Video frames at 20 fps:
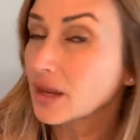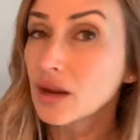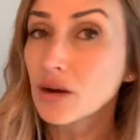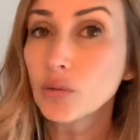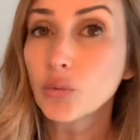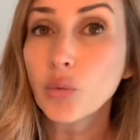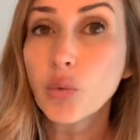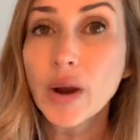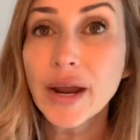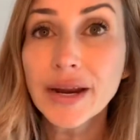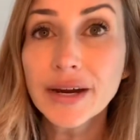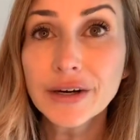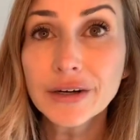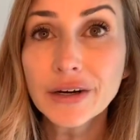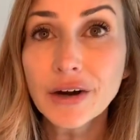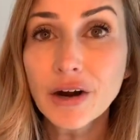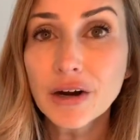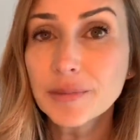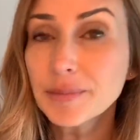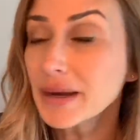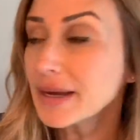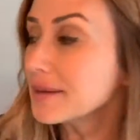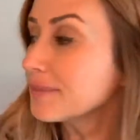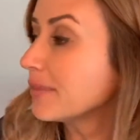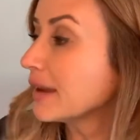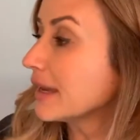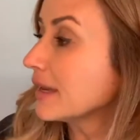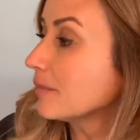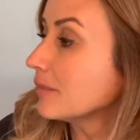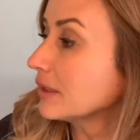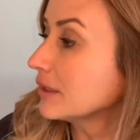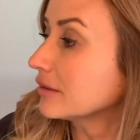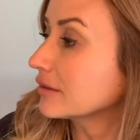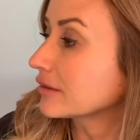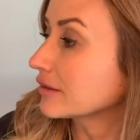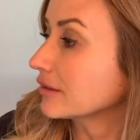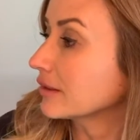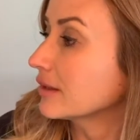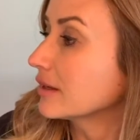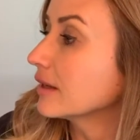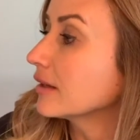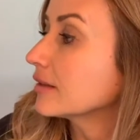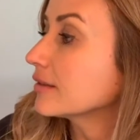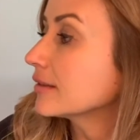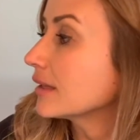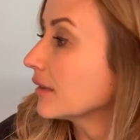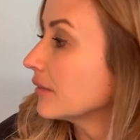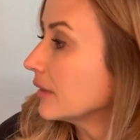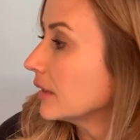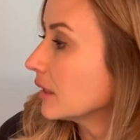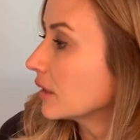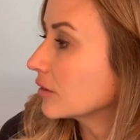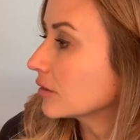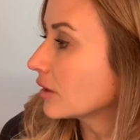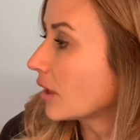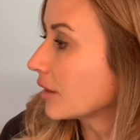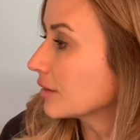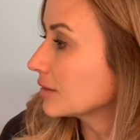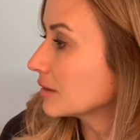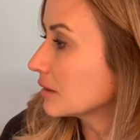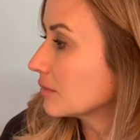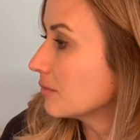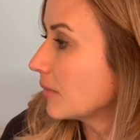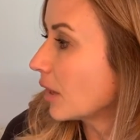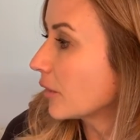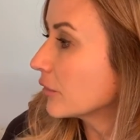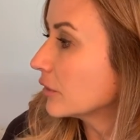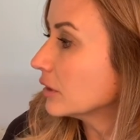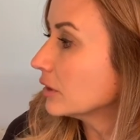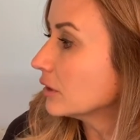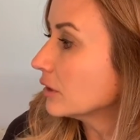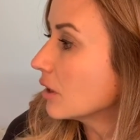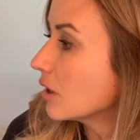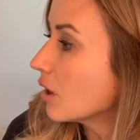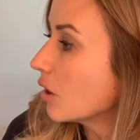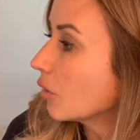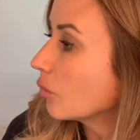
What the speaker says: "Where are my babies?" said the exhausted mother